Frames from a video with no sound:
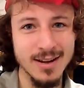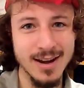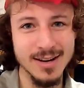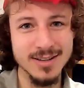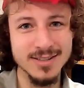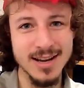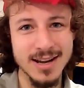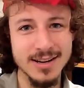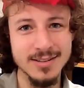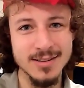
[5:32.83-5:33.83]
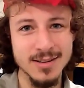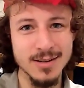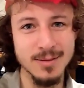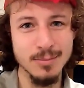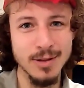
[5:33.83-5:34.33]
I decided
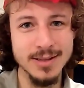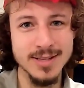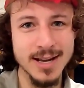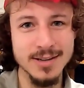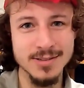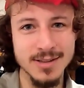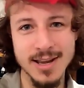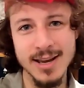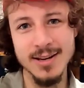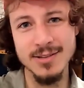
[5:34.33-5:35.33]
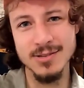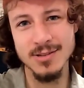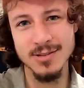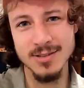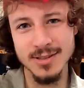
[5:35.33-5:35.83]
to play tennis in the
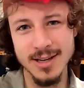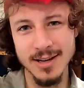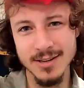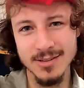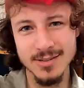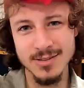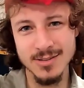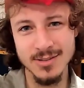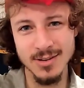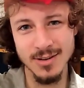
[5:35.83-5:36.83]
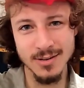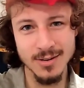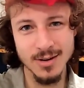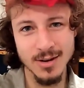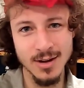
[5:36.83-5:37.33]
80s today, so
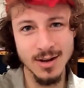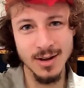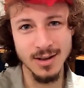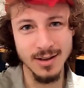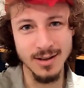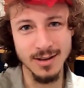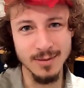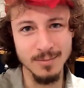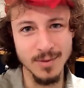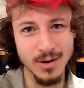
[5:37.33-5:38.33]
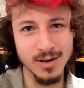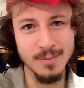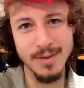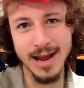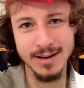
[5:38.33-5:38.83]
I'll
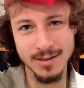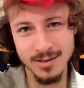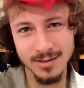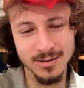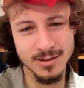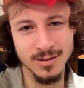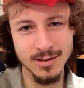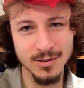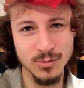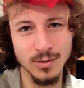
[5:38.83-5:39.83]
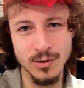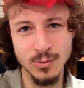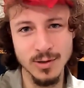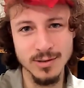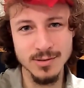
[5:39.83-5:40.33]
come back to the
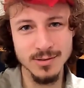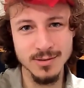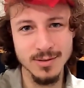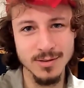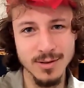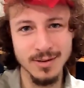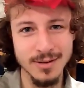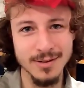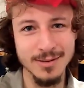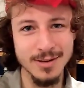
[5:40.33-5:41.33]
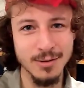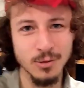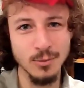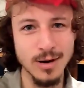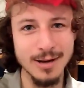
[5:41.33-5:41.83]
2020s in a
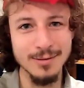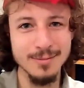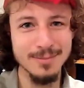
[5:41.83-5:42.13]
little while.